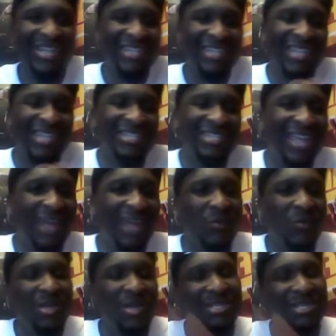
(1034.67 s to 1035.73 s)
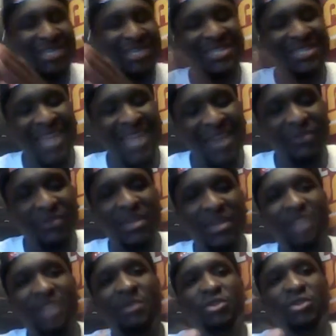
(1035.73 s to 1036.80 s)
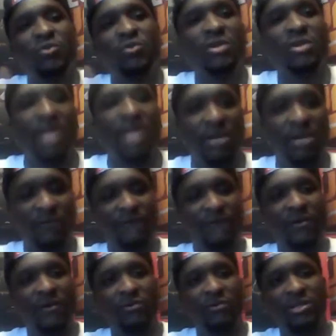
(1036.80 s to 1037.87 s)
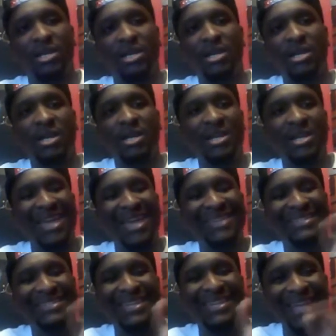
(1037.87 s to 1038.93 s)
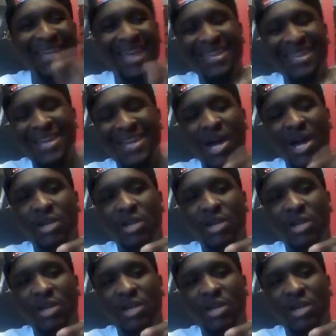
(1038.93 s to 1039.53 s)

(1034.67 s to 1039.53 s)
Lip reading: That's Tay Wicks. And same thing as my Twitter handle, folks. That is TAE_WIGGS.